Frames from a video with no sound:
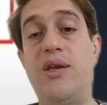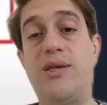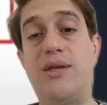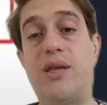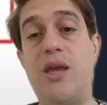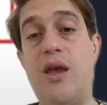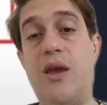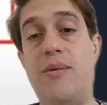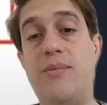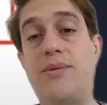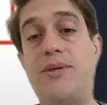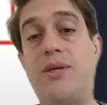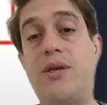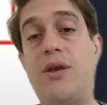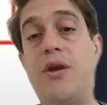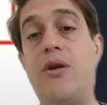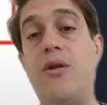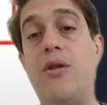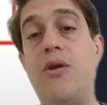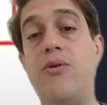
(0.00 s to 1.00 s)

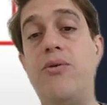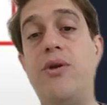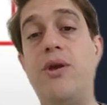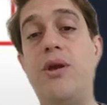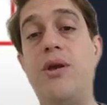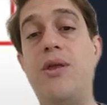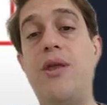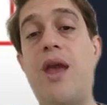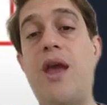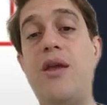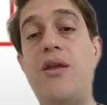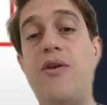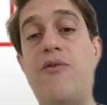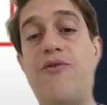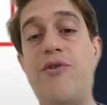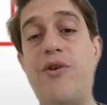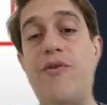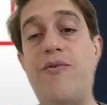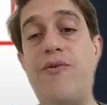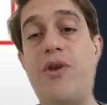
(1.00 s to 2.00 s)
steps, including
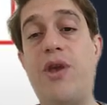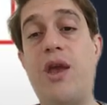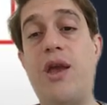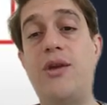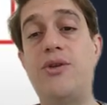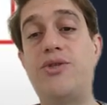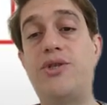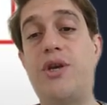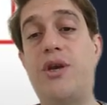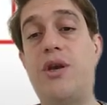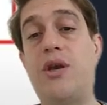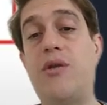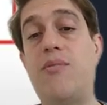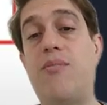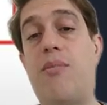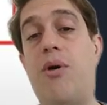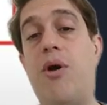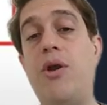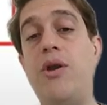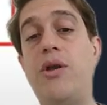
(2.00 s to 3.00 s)
data
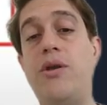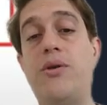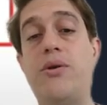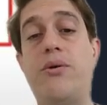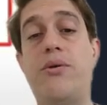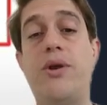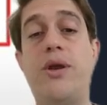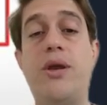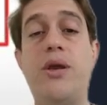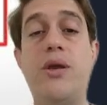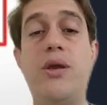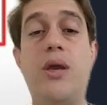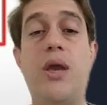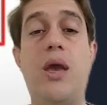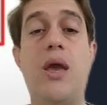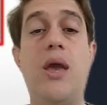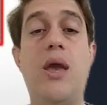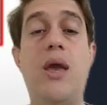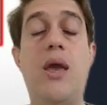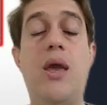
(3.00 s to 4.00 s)
verification,
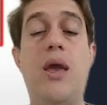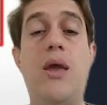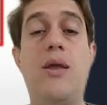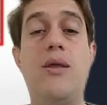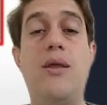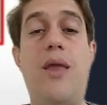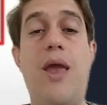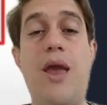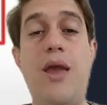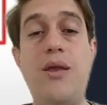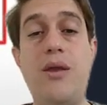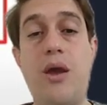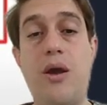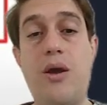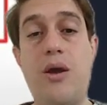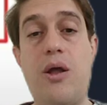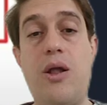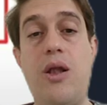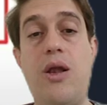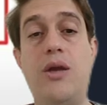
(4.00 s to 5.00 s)
monitoring,
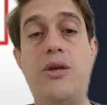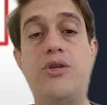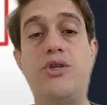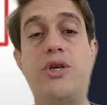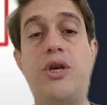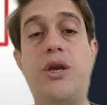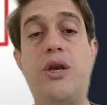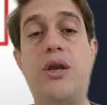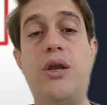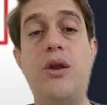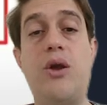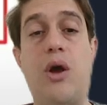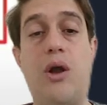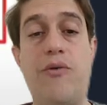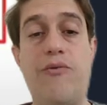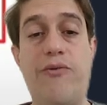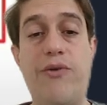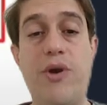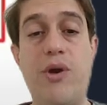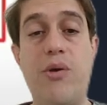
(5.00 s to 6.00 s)
data collection,
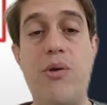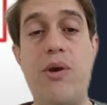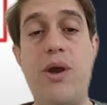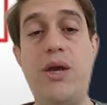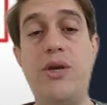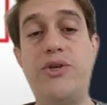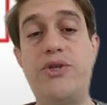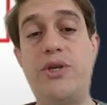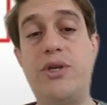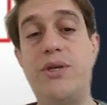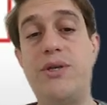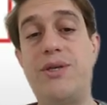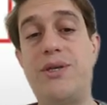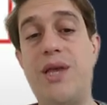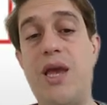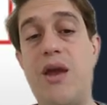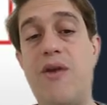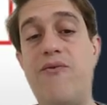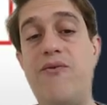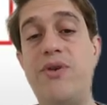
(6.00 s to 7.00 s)
configuration,
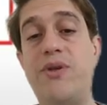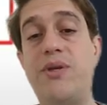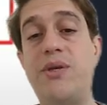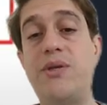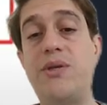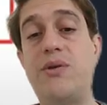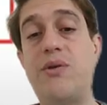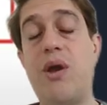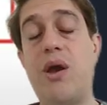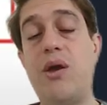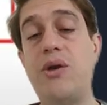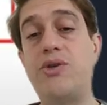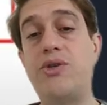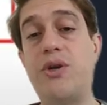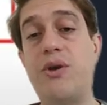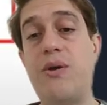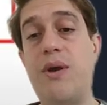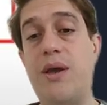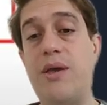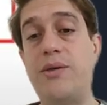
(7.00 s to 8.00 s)
service
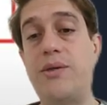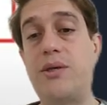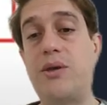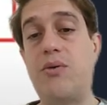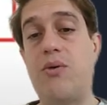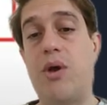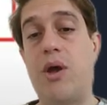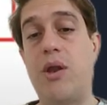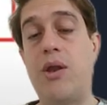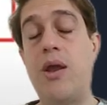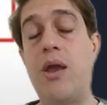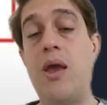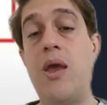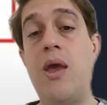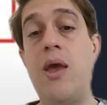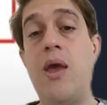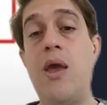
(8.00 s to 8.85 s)
structure, and so on.